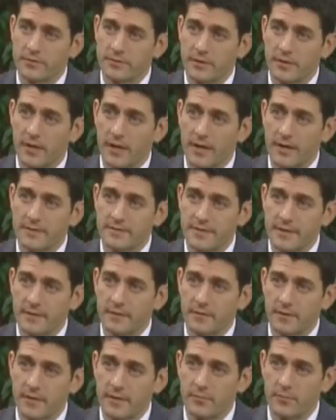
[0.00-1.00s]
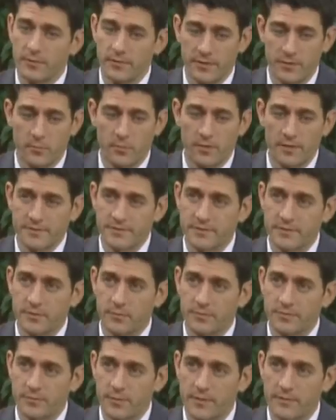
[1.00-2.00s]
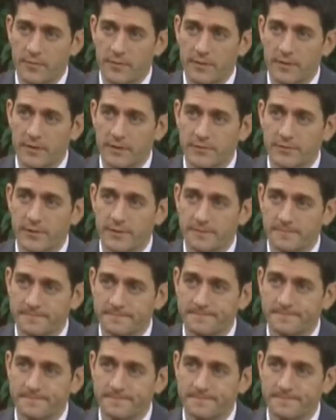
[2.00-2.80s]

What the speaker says: Erskine, and I can tell he really wants to do what's right for the country.